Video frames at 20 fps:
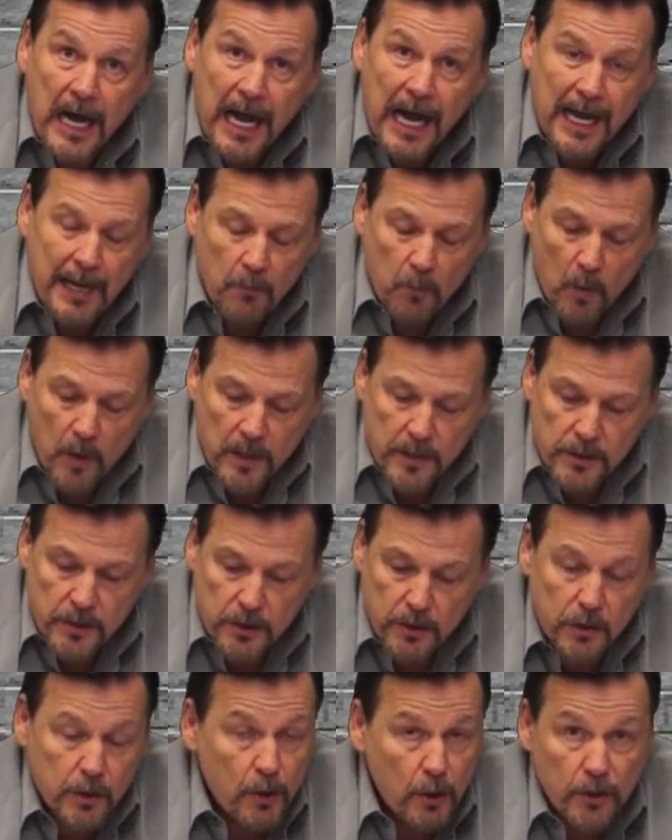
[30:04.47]
I
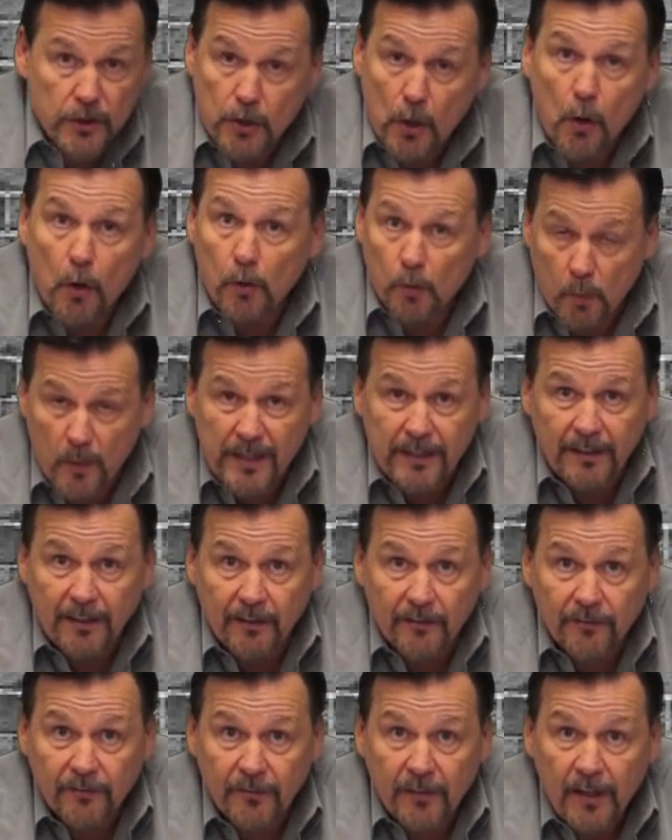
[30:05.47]
was the sole
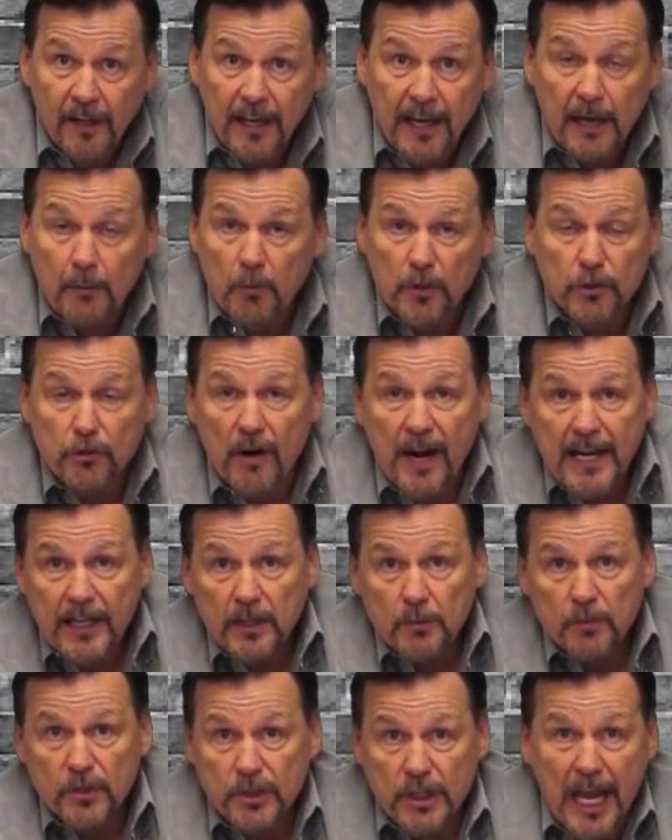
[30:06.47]
witness, and we're trying
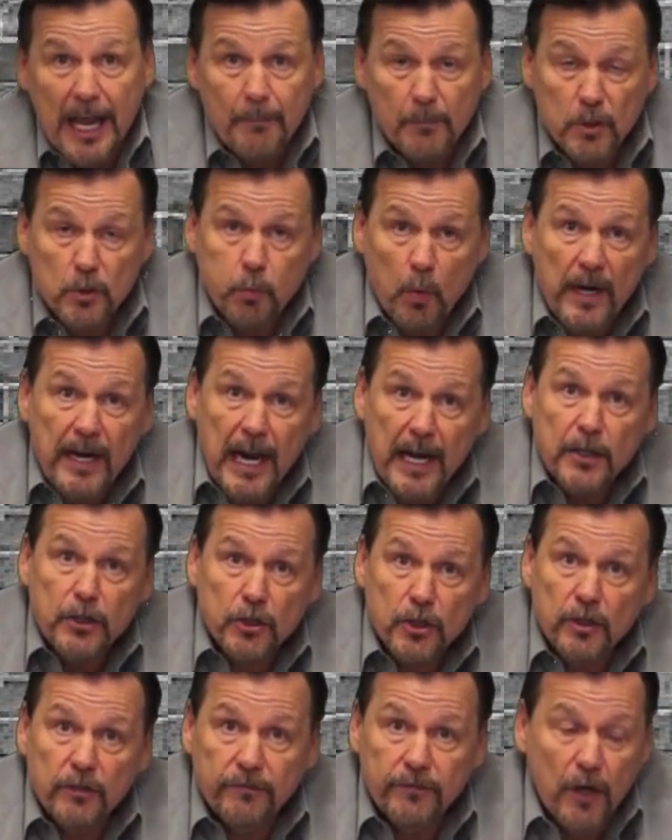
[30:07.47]
to establish when I
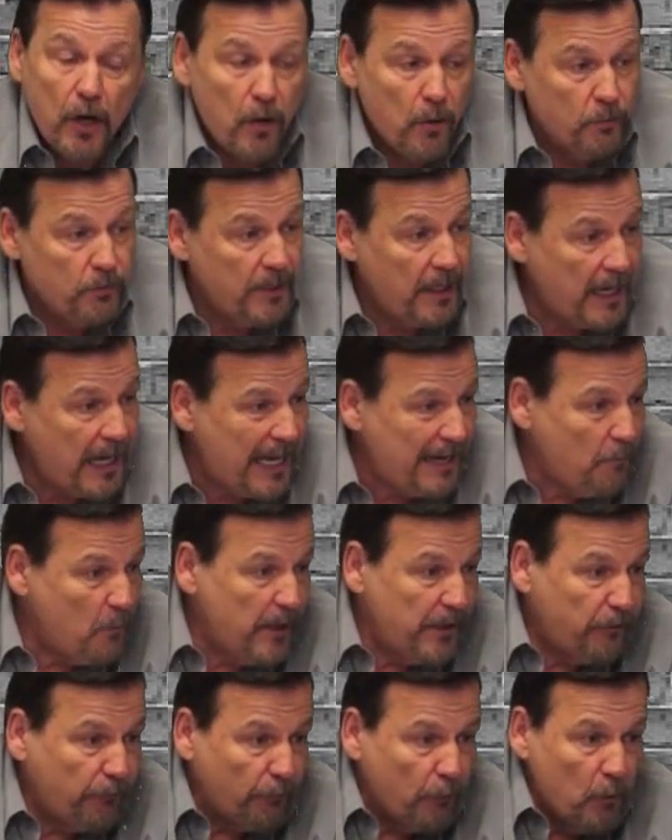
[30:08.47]
should have known. I
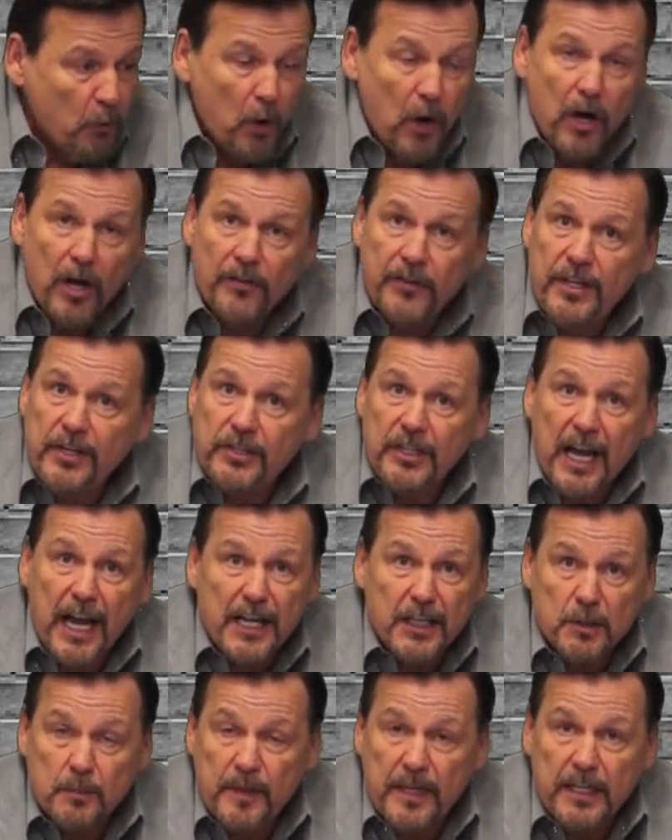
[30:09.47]
went through all these
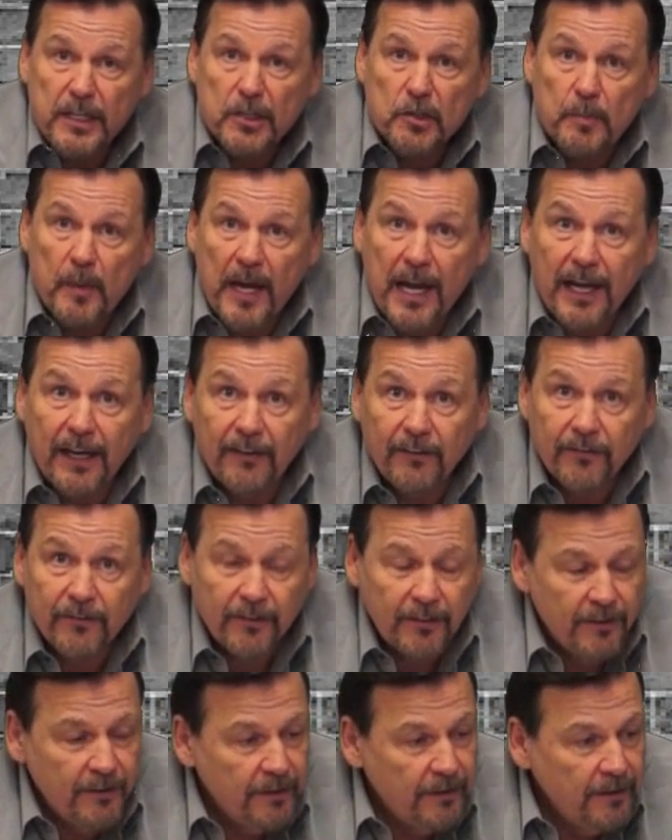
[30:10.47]
guys being spies.
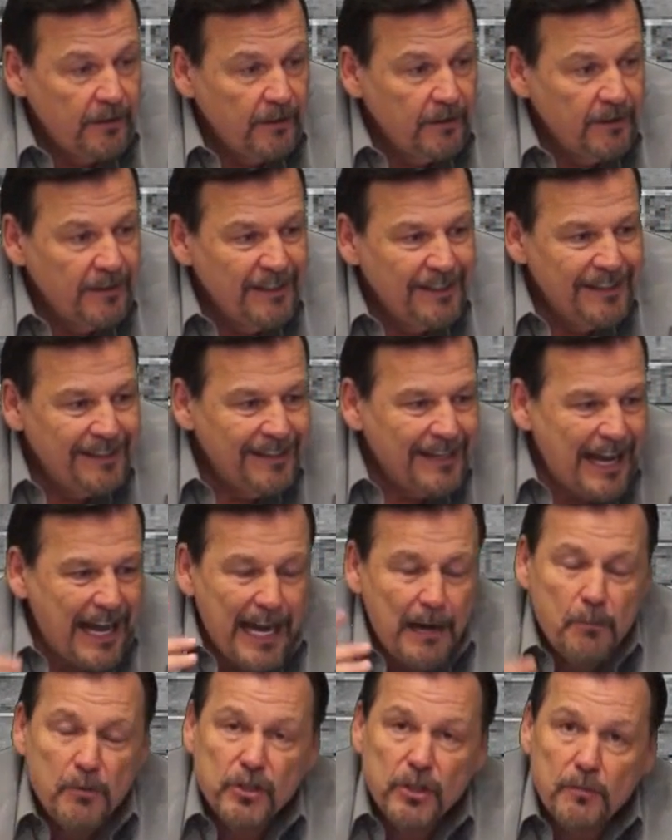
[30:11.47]

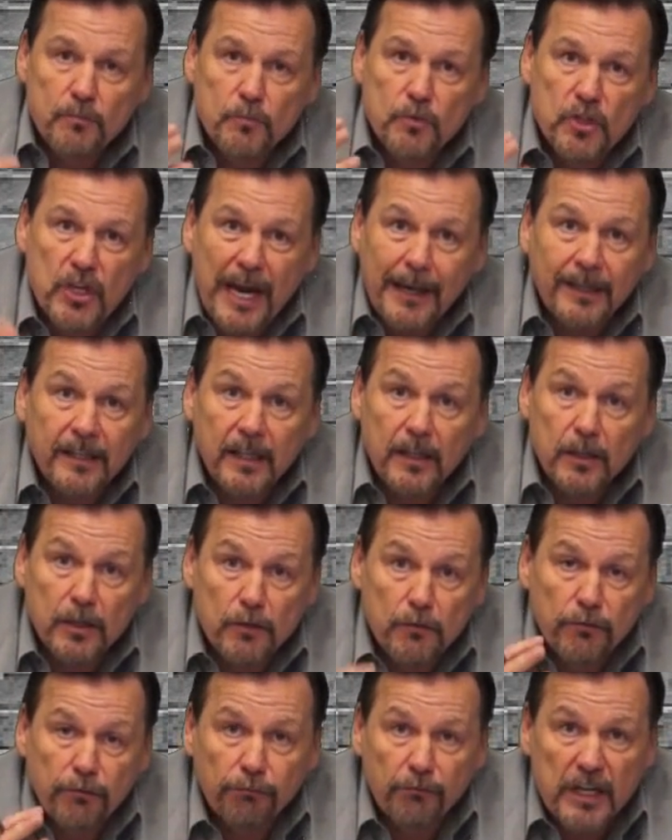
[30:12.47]
I was objected
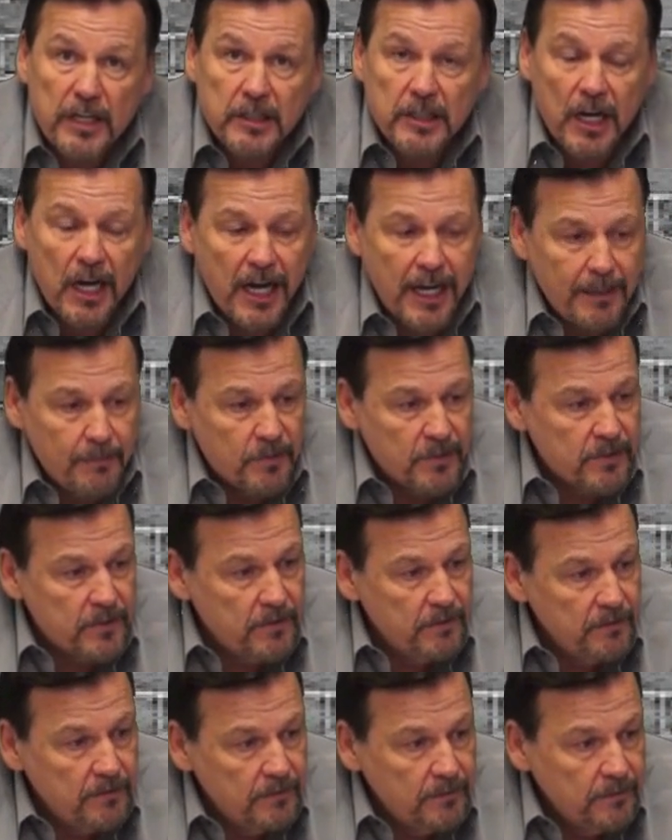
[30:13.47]
to 3 times.